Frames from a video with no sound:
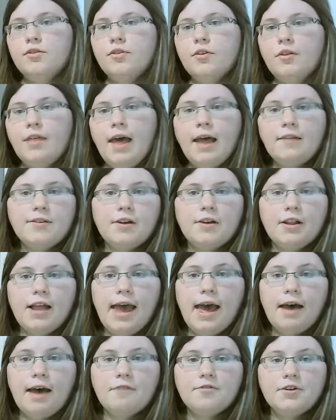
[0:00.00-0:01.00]
So that's all
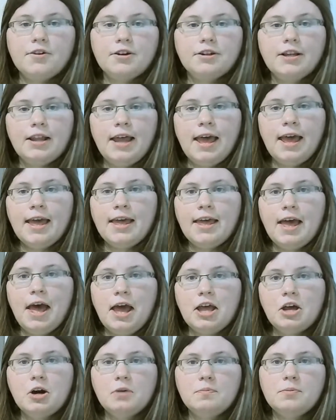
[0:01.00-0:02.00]
I have for today.
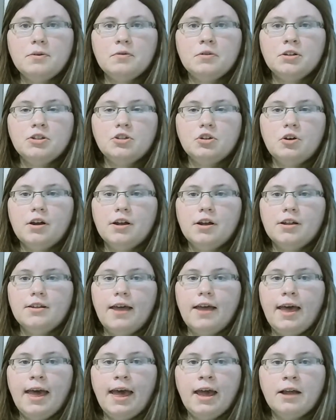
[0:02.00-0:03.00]
I hope you enjoyed,
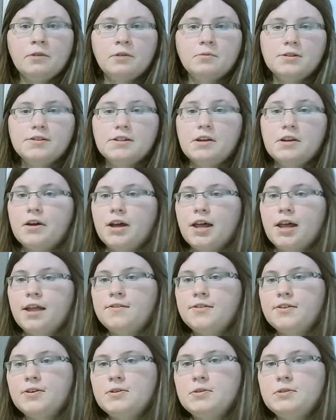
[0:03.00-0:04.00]
and we'll see you
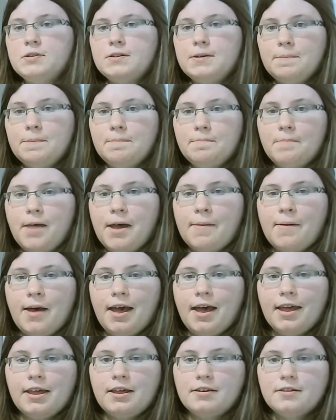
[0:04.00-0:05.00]
again soon. Bye
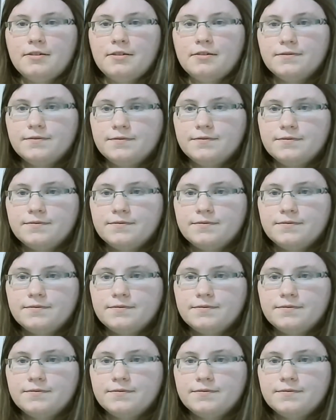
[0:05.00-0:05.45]
bye.